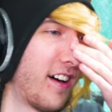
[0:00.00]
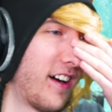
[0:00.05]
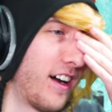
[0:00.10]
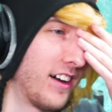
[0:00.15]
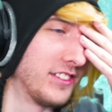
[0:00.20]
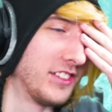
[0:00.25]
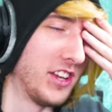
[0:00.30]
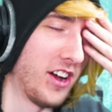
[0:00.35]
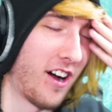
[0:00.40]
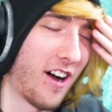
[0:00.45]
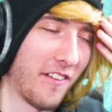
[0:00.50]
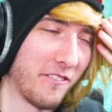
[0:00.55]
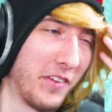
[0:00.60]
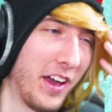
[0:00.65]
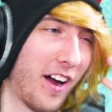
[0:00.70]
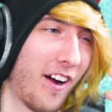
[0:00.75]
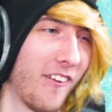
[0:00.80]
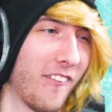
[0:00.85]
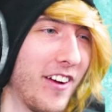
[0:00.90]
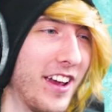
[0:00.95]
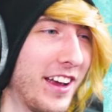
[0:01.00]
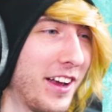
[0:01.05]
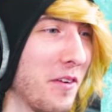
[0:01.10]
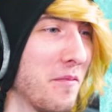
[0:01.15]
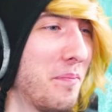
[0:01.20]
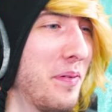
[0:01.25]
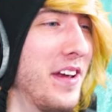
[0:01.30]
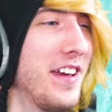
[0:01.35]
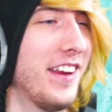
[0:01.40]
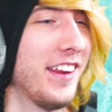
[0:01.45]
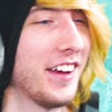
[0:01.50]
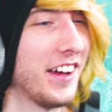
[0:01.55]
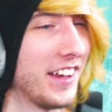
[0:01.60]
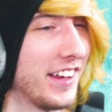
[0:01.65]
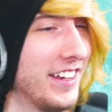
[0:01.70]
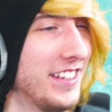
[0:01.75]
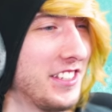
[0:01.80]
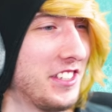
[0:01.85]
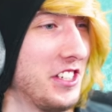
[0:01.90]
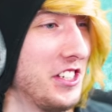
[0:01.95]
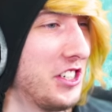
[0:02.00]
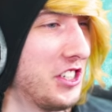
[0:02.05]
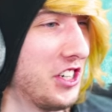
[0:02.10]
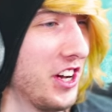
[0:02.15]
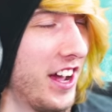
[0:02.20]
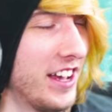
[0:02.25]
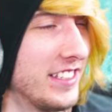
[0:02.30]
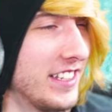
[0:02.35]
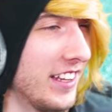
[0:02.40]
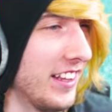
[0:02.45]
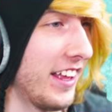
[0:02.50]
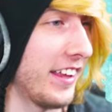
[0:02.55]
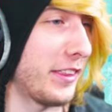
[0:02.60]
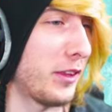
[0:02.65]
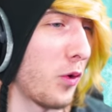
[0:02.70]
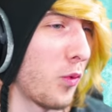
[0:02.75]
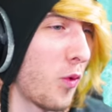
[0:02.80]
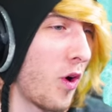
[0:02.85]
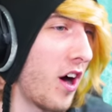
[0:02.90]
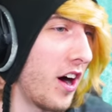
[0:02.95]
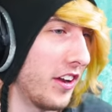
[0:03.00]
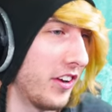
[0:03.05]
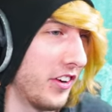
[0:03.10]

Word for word: So I mean, are we competing against each other? Is it yeah. like okay, the Ronald